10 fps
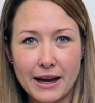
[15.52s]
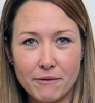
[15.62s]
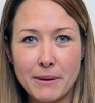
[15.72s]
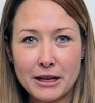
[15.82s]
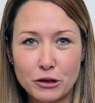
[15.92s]
They
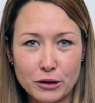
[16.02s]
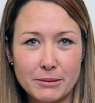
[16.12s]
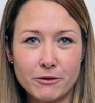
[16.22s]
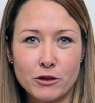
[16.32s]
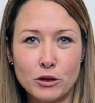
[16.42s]
have better
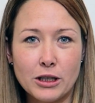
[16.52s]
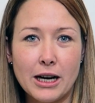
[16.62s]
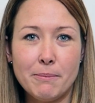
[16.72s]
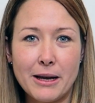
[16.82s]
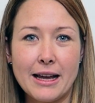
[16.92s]
grip for
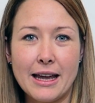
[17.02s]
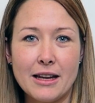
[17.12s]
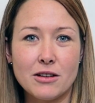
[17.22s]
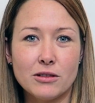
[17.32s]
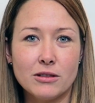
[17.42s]
a better
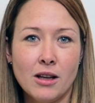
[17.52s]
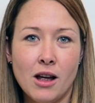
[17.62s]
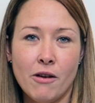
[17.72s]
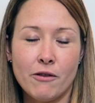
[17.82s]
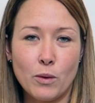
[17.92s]
handle
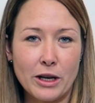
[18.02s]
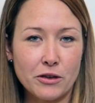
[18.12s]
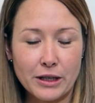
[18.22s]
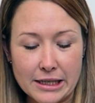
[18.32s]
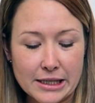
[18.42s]
for when
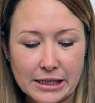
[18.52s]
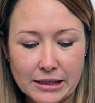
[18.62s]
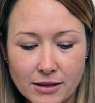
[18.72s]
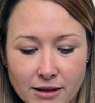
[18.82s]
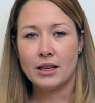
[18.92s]
you're
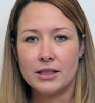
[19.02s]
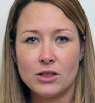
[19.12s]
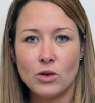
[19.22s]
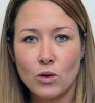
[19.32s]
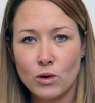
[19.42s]
eating. It's
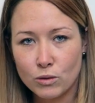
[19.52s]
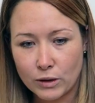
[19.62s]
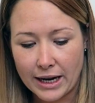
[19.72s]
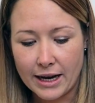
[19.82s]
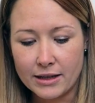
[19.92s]
an all
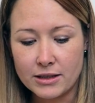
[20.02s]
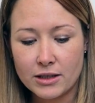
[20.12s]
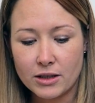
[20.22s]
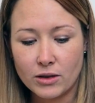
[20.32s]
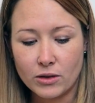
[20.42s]

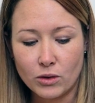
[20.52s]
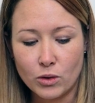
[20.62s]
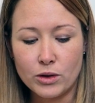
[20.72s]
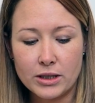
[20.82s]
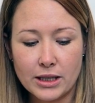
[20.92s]
round
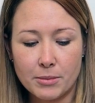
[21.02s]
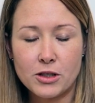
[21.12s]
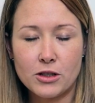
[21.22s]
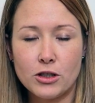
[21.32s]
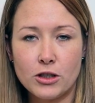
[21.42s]
good
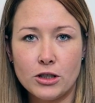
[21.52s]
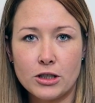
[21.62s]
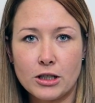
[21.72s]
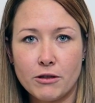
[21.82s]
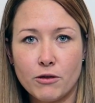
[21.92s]

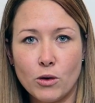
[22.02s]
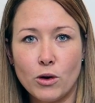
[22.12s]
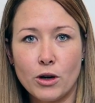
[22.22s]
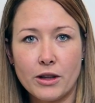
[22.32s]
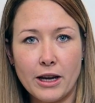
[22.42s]
substitute
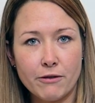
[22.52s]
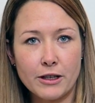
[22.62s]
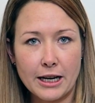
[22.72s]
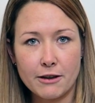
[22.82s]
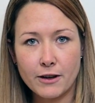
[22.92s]
for the
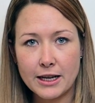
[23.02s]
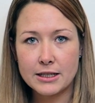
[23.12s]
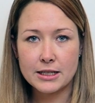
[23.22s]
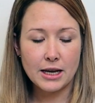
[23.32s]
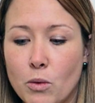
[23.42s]
everyday
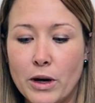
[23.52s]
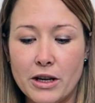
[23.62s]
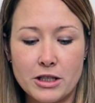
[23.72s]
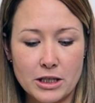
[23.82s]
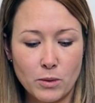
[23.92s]
event where
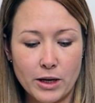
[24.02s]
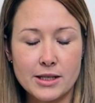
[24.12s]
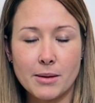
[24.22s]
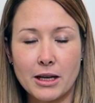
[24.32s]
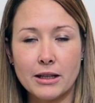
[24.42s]
you're just wanting
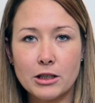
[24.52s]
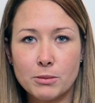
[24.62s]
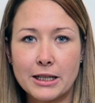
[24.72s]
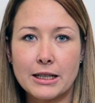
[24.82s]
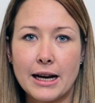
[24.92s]
something a little
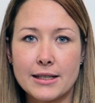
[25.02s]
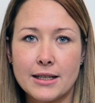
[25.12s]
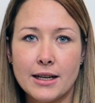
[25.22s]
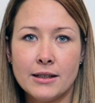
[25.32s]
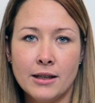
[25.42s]
bit
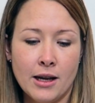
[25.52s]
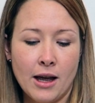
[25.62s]
classier